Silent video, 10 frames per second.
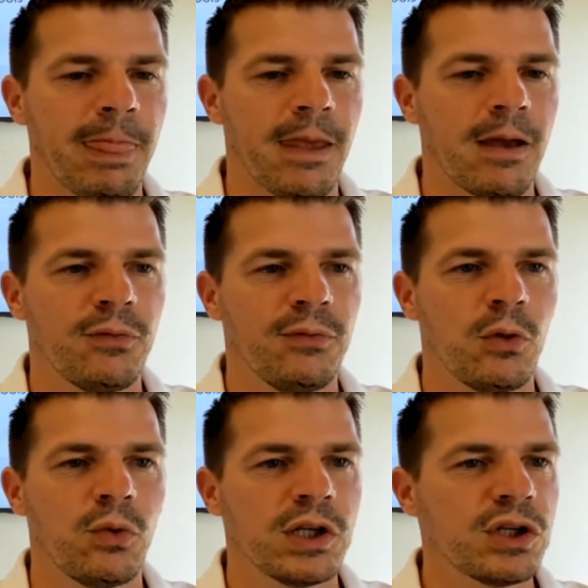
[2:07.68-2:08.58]
for
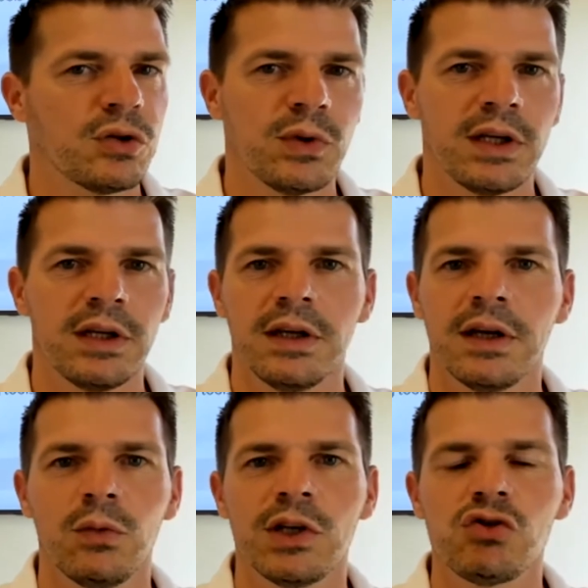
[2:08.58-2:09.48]
which
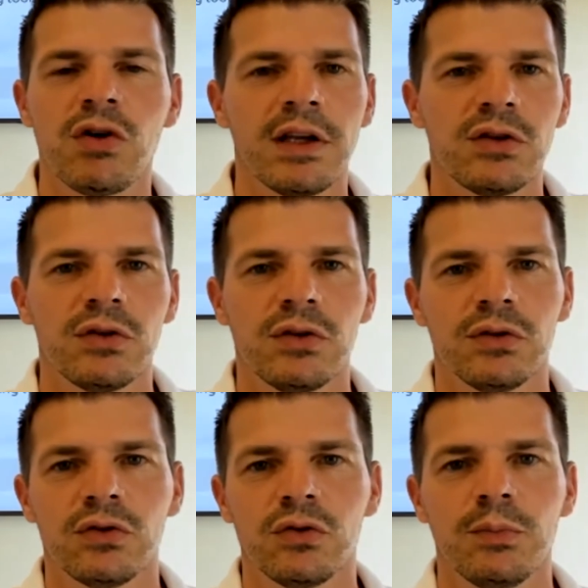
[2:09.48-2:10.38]
we try
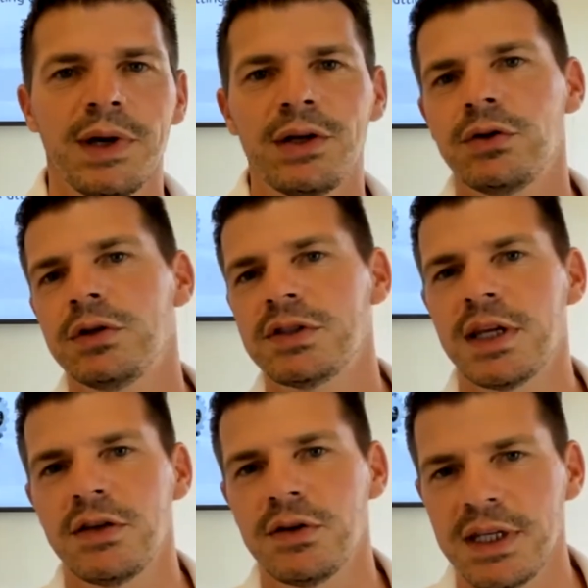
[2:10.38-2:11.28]
to better
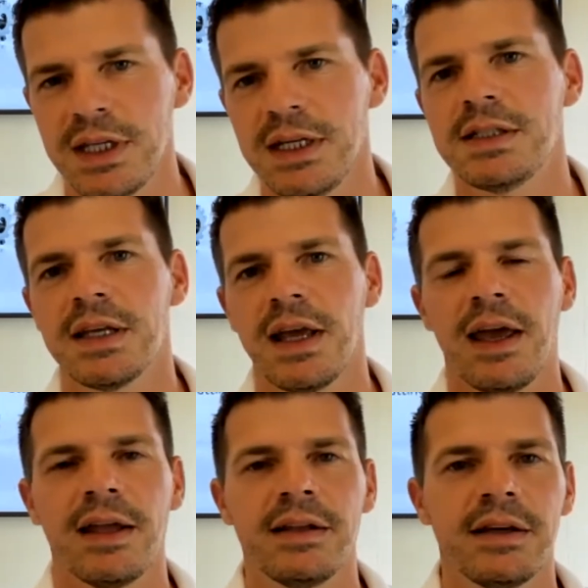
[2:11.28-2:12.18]
understand your needs
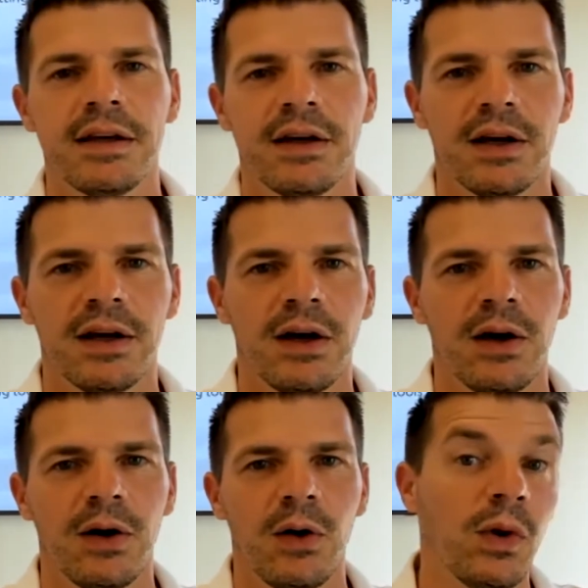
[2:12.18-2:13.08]
and
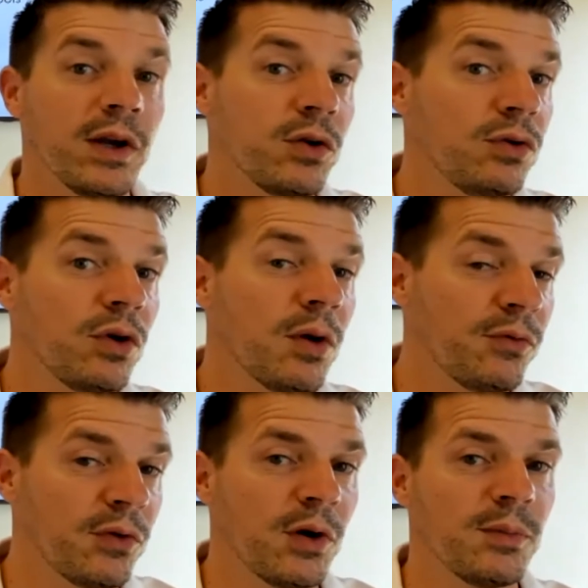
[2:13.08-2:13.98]
where you do come
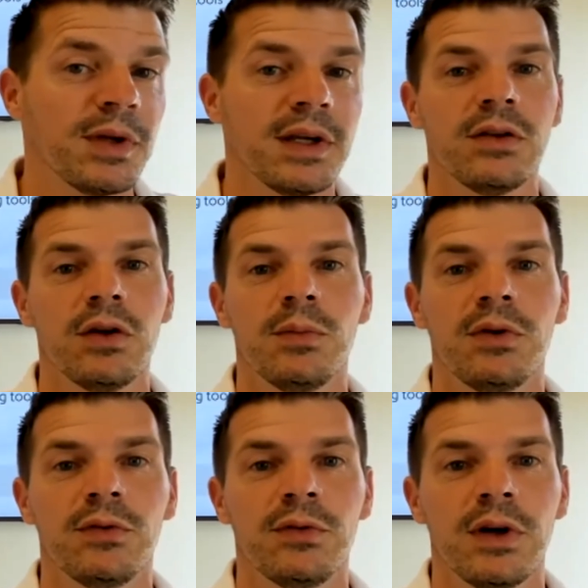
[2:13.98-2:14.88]
from in terms
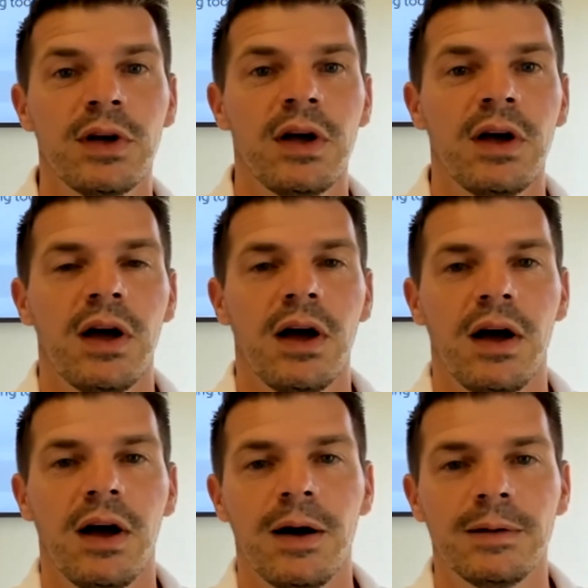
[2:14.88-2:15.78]
of
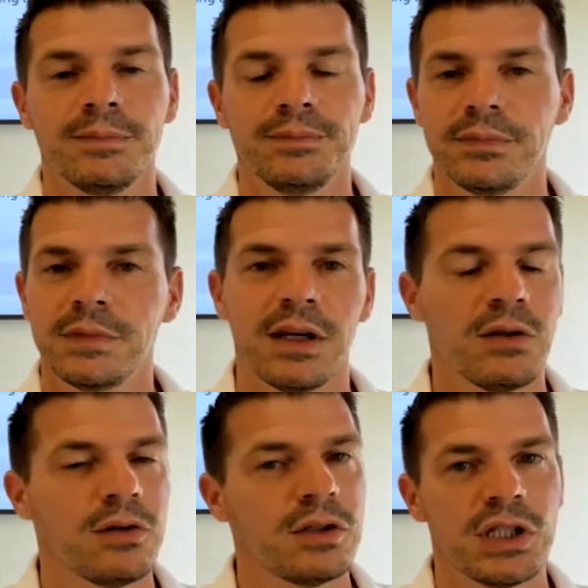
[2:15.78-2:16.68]

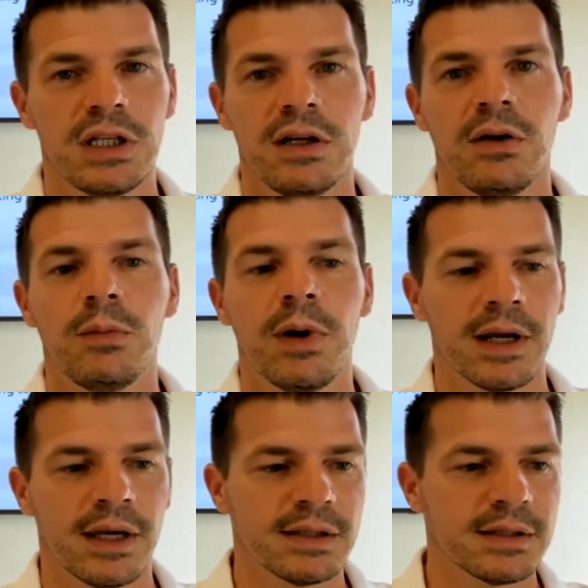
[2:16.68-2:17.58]
technology or
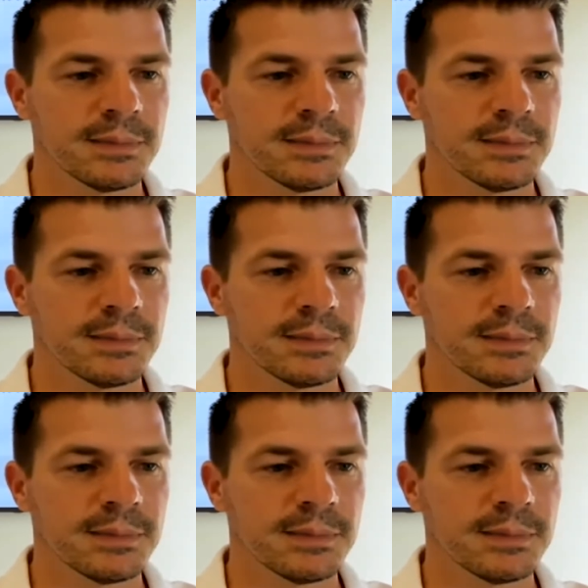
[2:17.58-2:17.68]
markets.